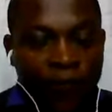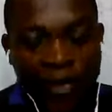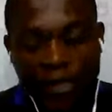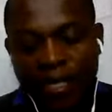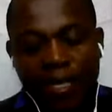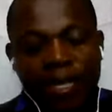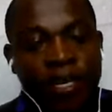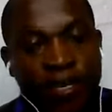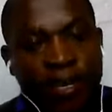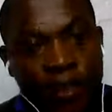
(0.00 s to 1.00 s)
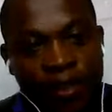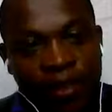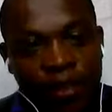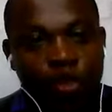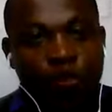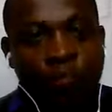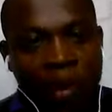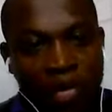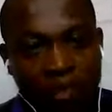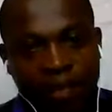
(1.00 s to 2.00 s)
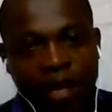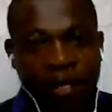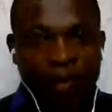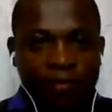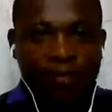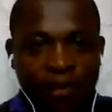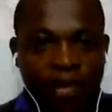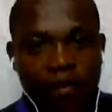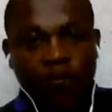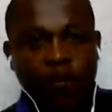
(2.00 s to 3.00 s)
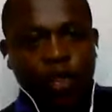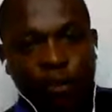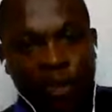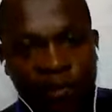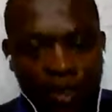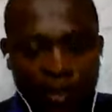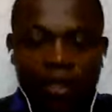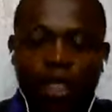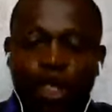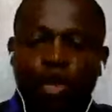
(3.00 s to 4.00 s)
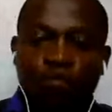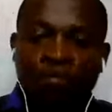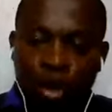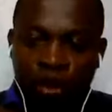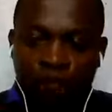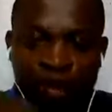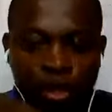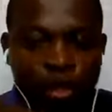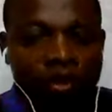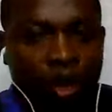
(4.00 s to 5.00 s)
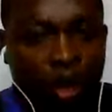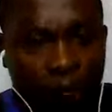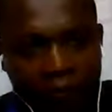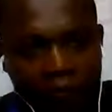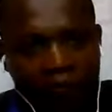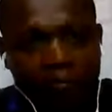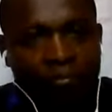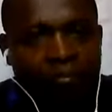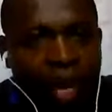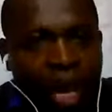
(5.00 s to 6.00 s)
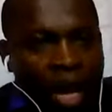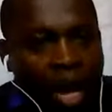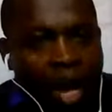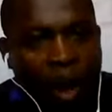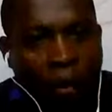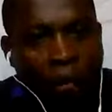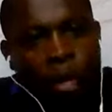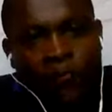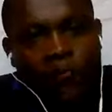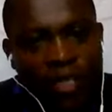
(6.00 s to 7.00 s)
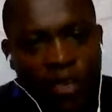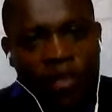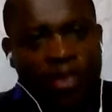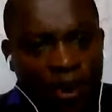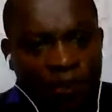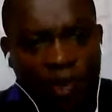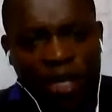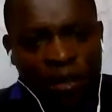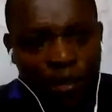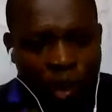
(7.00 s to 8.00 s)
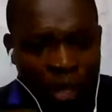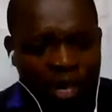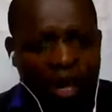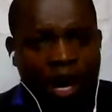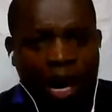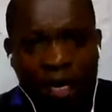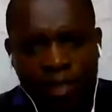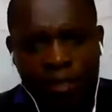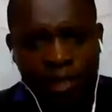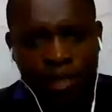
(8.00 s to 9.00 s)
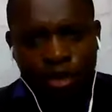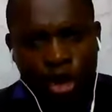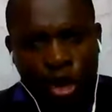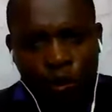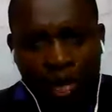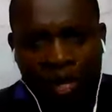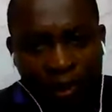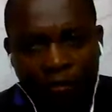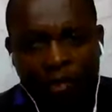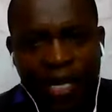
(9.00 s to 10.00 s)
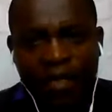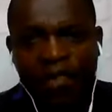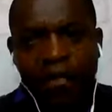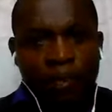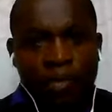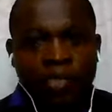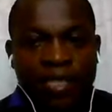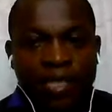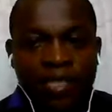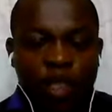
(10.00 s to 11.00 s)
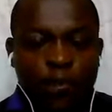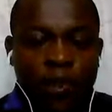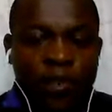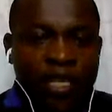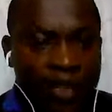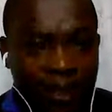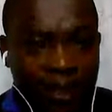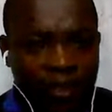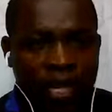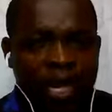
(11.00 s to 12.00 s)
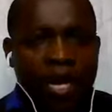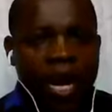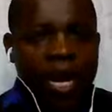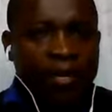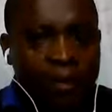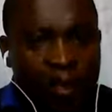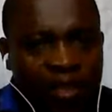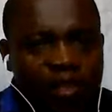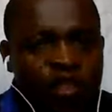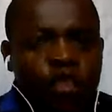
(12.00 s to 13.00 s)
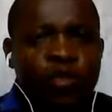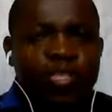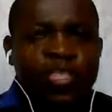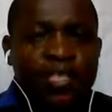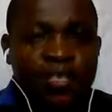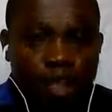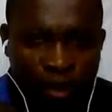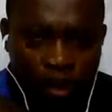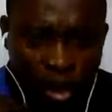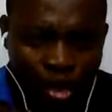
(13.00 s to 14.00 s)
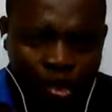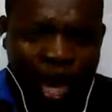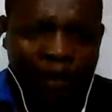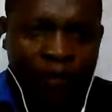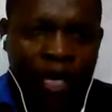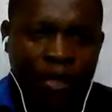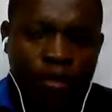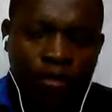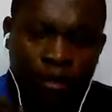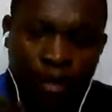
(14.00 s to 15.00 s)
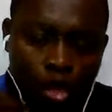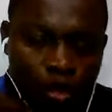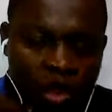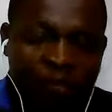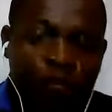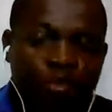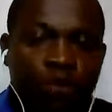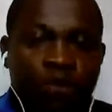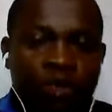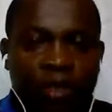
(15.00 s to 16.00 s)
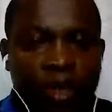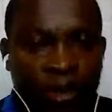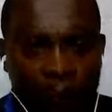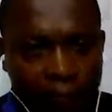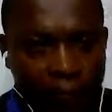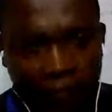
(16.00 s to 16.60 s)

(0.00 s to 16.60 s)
First key to master the art of responsibility is to motivate yourself. Motivating yourself means working hard, showing enthusiasm, exceeding expectations, and continuously striving to improve yourself.